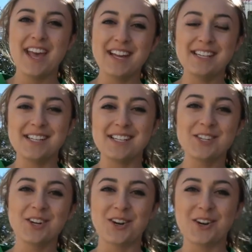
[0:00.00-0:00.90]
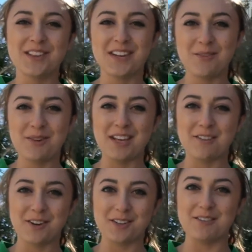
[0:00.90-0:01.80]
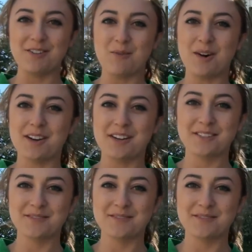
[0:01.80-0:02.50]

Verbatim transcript: and he said to her that he would give her living water.